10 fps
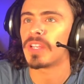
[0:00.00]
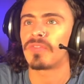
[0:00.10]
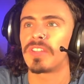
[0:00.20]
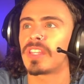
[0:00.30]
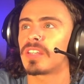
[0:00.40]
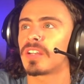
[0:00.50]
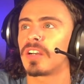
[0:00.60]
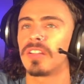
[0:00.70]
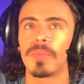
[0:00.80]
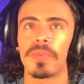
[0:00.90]
If it didn't
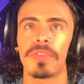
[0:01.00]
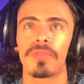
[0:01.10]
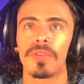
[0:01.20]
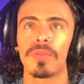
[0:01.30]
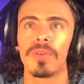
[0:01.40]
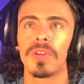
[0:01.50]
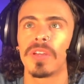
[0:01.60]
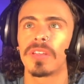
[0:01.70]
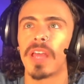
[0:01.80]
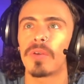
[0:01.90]
clip through,
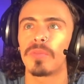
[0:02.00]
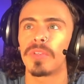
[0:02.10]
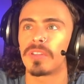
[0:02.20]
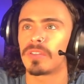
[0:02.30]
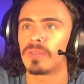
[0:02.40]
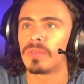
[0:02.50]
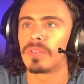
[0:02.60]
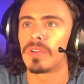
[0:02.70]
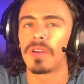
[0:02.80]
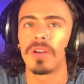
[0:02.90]
that would be cute.
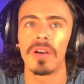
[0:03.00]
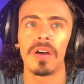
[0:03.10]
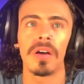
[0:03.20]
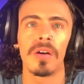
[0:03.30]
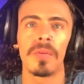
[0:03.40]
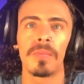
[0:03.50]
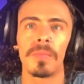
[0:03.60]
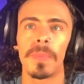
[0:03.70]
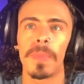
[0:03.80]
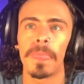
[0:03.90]
Um,
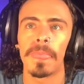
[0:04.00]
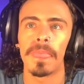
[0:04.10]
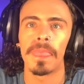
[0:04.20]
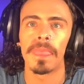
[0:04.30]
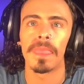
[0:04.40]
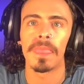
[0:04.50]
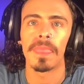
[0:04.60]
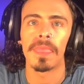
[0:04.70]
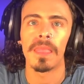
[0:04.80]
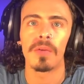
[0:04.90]

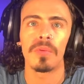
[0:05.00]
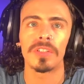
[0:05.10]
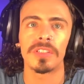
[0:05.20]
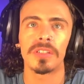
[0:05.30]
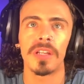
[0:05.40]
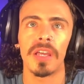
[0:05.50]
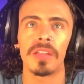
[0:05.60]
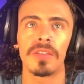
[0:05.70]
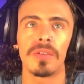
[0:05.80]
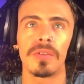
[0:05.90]
what should I
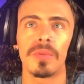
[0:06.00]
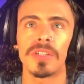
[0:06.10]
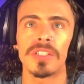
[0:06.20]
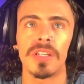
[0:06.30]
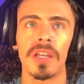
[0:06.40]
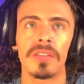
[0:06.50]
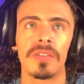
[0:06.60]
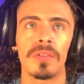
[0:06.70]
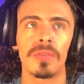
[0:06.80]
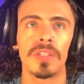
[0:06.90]
do? What should I
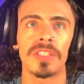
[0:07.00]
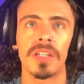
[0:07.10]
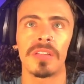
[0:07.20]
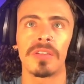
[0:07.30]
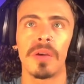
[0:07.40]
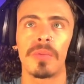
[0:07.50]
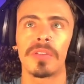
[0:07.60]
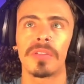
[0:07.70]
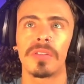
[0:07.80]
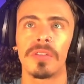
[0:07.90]
do? What should I do? I
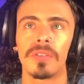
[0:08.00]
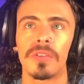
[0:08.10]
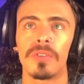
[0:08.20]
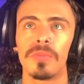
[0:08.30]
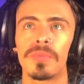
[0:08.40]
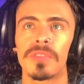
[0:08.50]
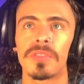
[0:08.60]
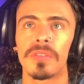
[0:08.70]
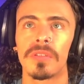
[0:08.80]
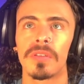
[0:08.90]
want the the hoops
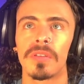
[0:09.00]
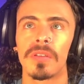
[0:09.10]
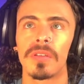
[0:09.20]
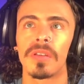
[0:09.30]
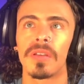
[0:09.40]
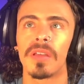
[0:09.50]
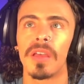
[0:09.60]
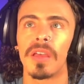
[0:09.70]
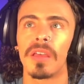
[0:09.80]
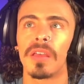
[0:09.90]

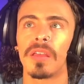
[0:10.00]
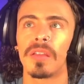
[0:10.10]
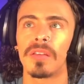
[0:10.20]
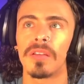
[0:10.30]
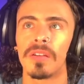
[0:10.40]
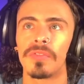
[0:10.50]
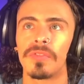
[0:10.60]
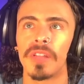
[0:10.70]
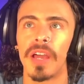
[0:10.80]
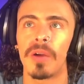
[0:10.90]
and a
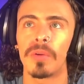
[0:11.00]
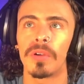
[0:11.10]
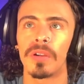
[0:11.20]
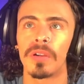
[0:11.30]
flower.